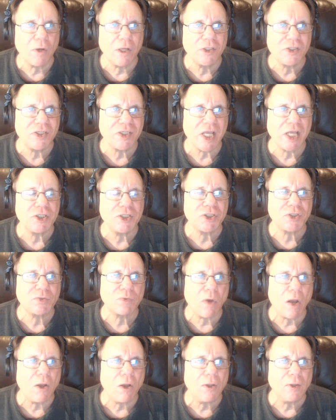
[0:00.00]
They
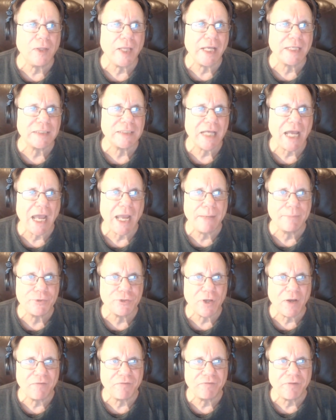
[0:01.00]
struggled at times
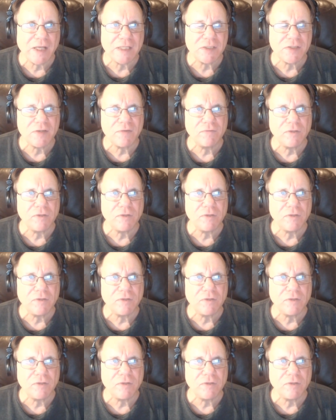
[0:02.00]
offensively